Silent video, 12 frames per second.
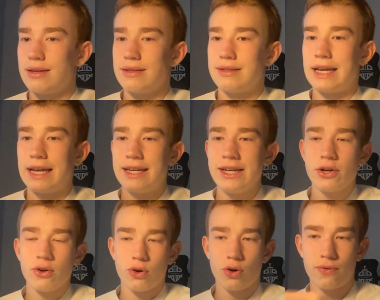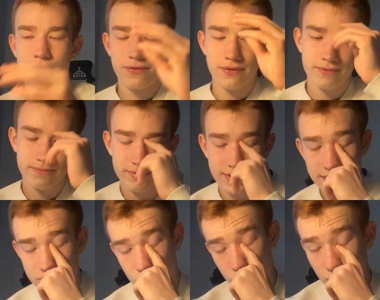the idea of
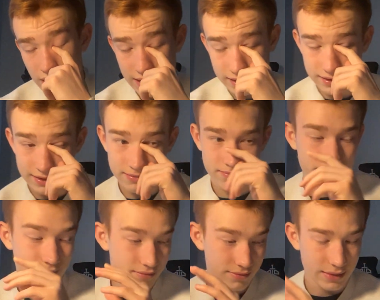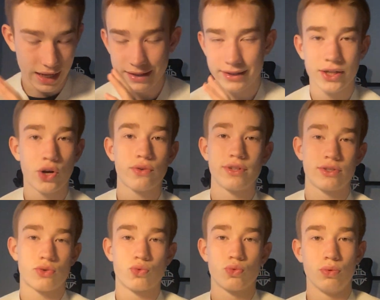this rule, and at the start of this
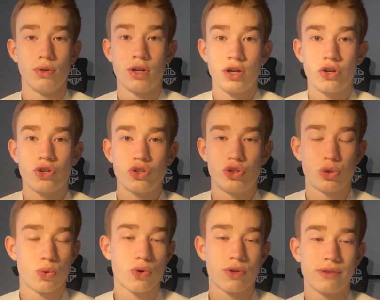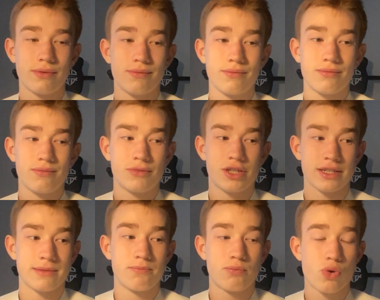rule, Jordan
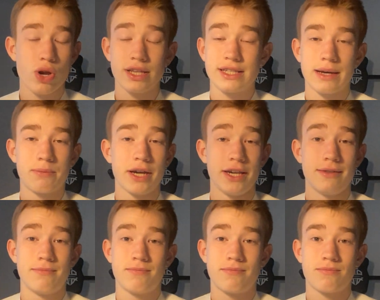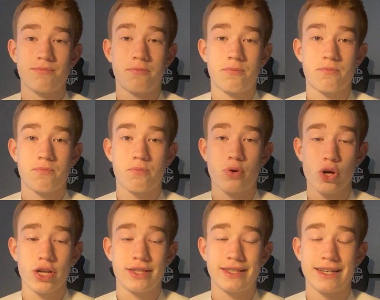just brings up a
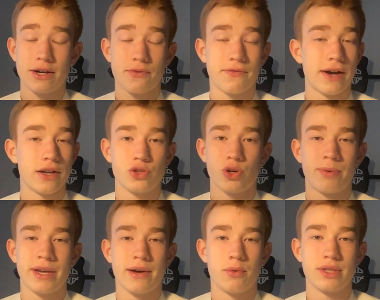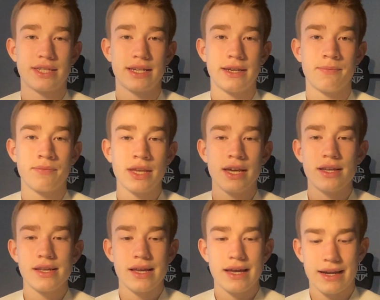pretty terrifying topic, I would say.
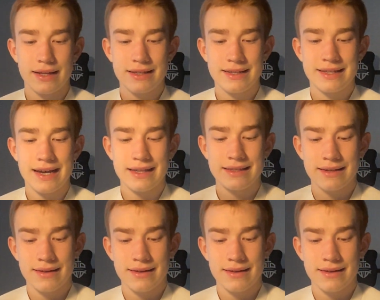And it is that